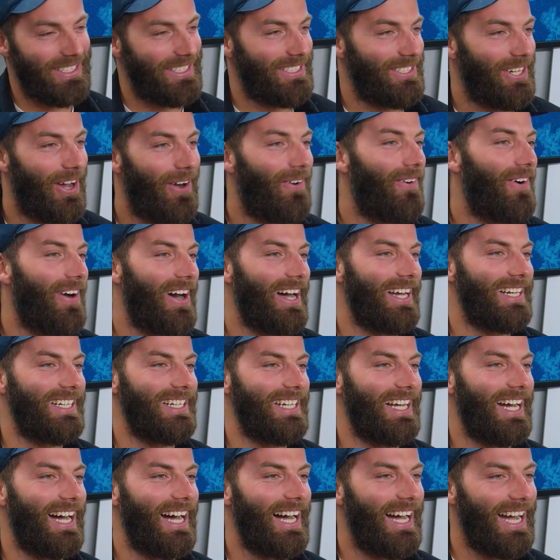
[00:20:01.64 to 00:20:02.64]
no
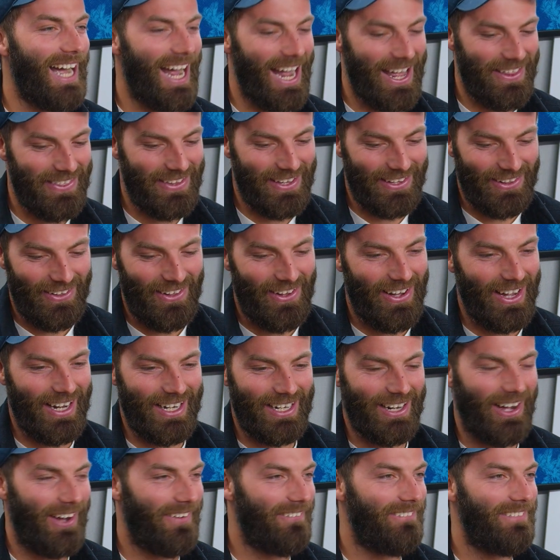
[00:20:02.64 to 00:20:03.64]
idea, and that
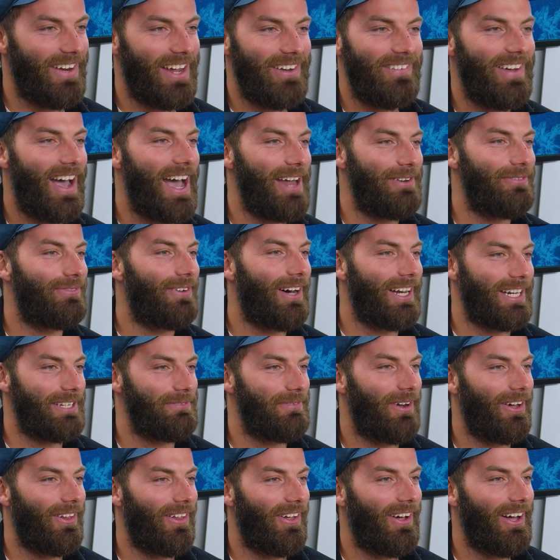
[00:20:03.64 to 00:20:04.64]
like I've never had fun
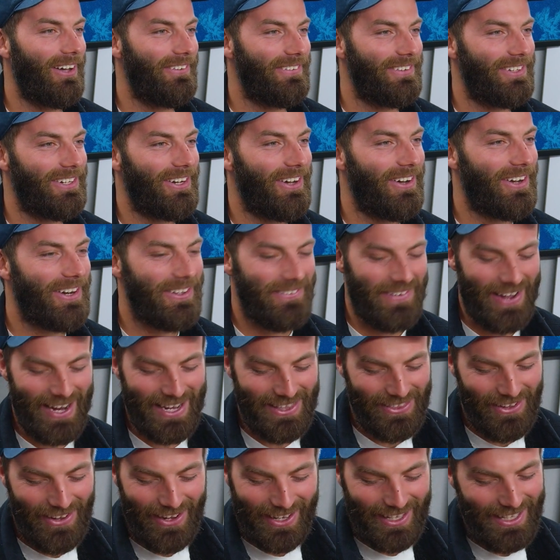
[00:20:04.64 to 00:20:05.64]
in my life. You know what I
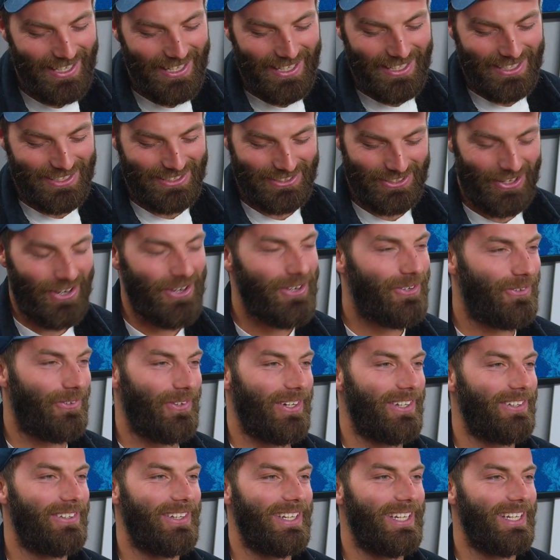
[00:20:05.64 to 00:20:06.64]
mean? Like so
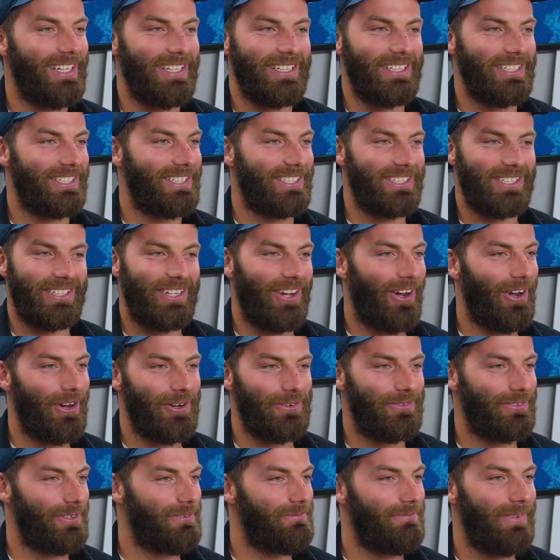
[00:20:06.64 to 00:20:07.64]
quickly you just
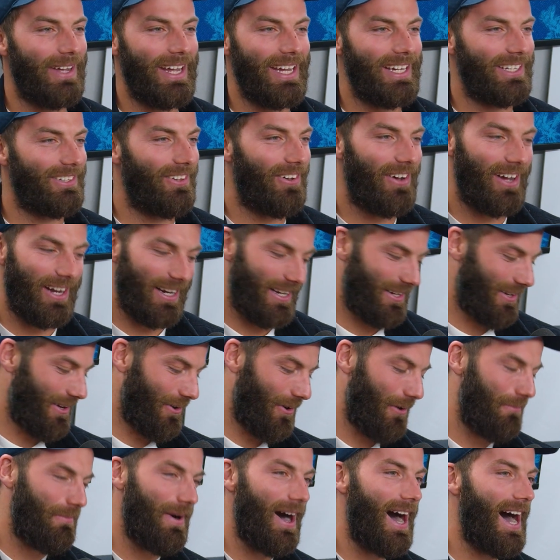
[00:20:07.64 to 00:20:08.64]
go from being like
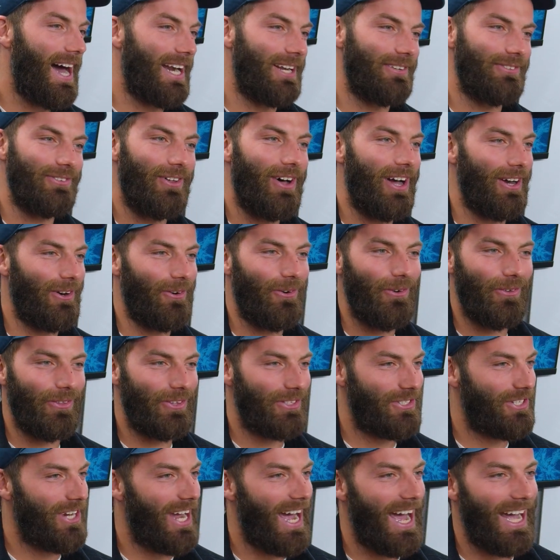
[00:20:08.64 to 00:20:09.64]
a part of like all
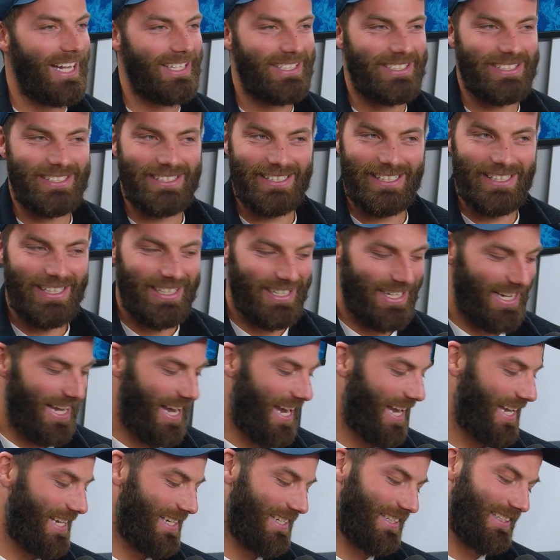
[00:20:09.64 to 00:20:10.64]
the chats
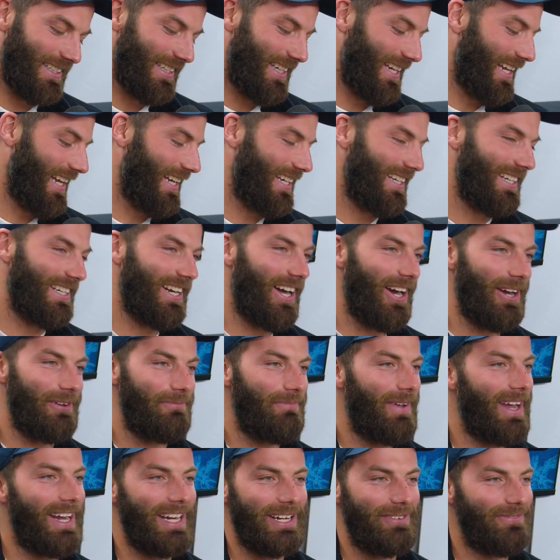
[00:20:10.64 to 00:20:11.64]
and, you know,
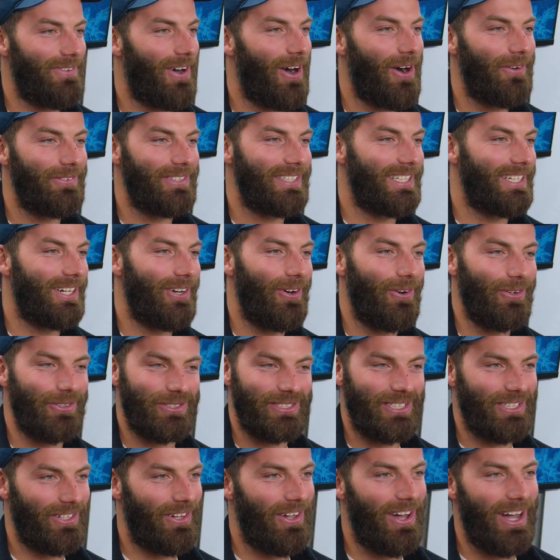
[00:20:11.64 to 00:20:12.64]
being involved in it
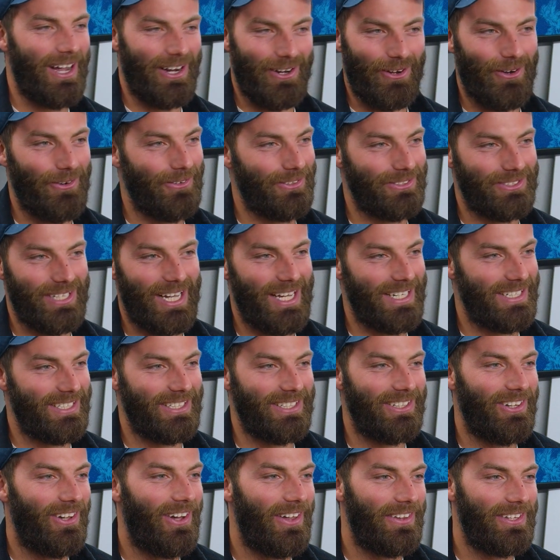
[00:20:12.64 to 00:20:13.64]
all to like all of a sudden
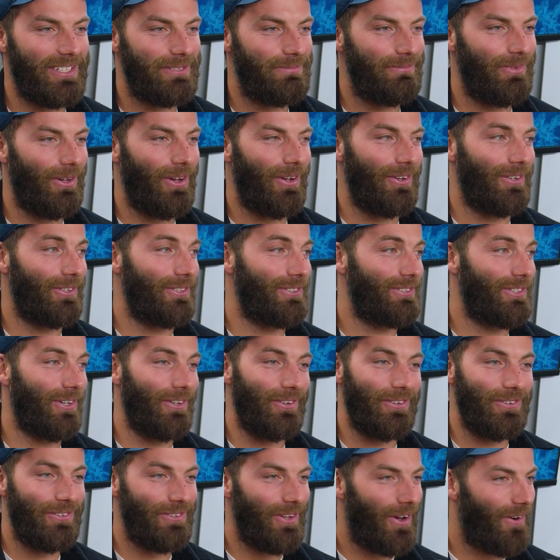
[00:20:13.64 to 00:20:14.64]
you're like this bloke who's
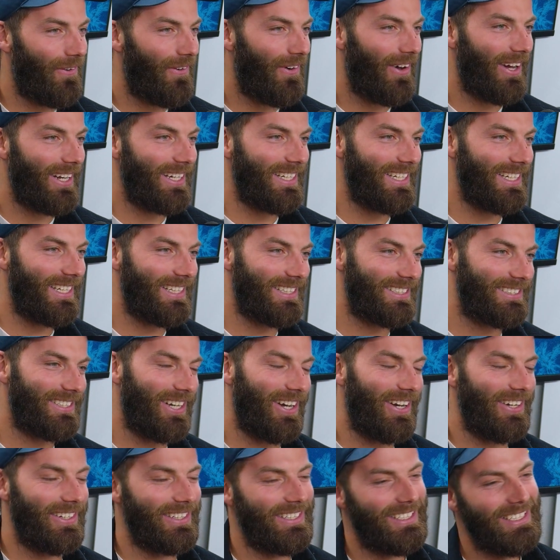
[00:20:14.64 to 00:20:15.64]
got no idea.
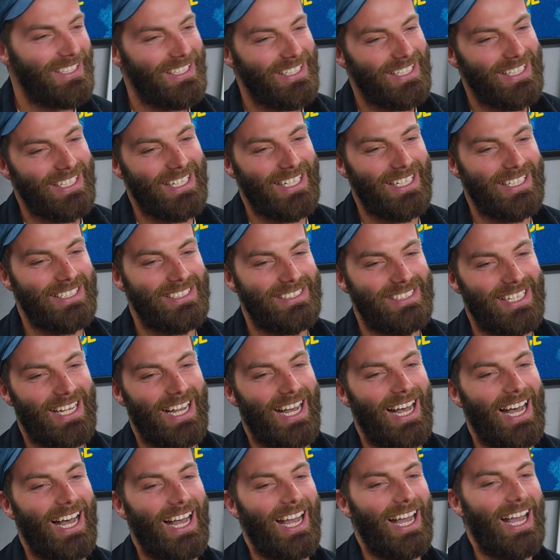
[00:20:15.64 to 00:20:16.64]
So it's
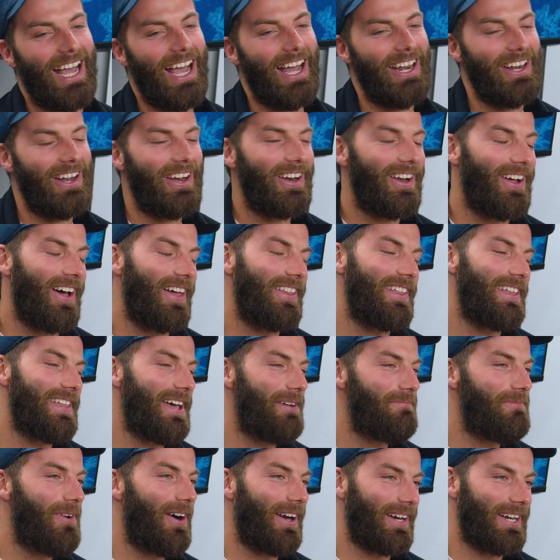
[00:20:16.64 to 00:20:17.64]
and I think
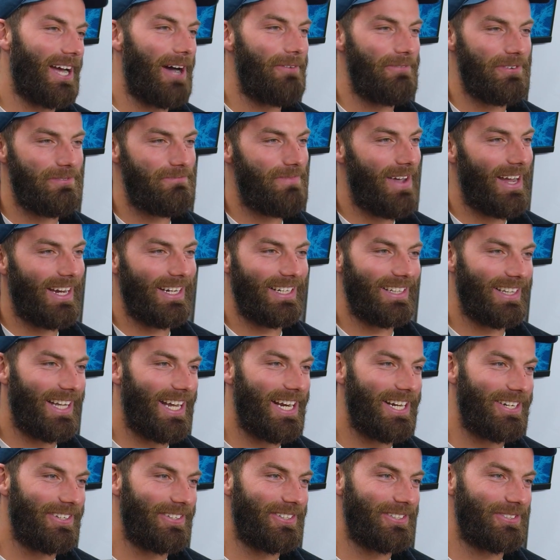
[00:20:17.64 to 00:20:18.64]
that might come with being a
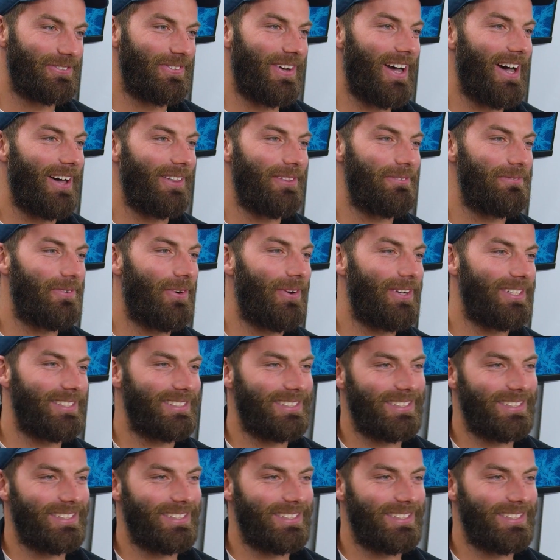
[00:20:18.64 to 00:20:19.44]
leader as well. The voice,